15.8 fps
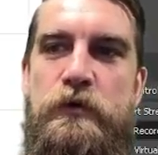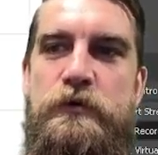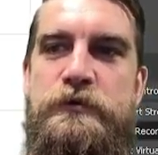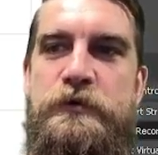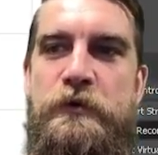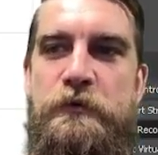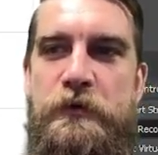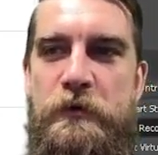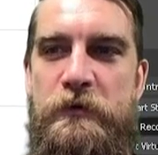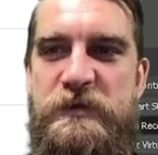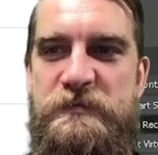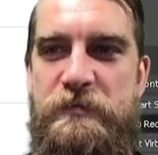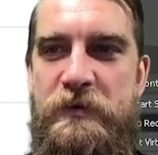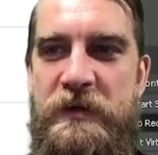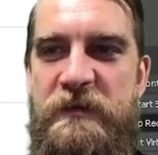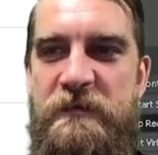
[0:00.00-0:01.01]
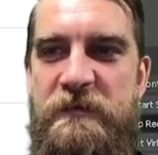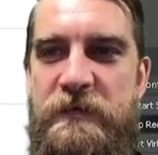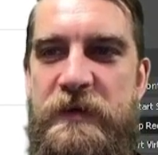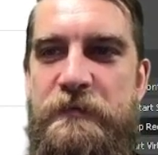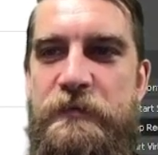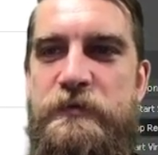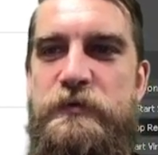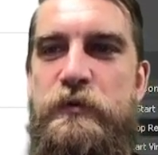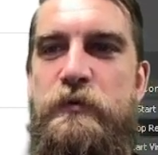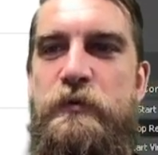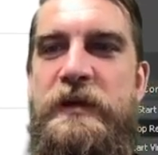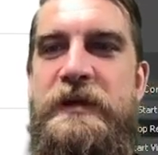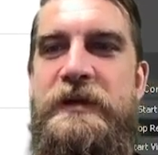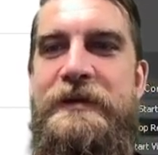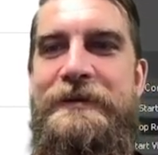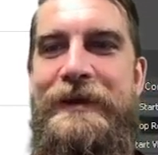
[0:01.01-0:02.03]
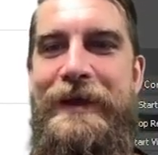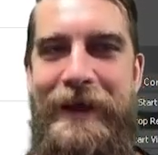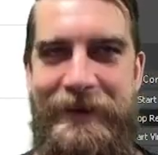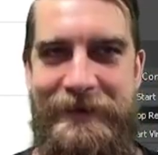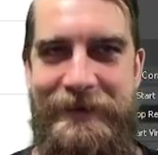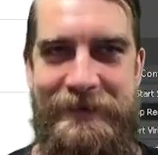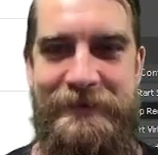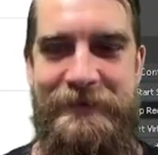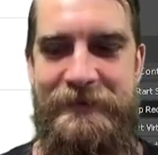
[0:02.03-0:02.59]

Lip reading: So there was plenty of people tweeting at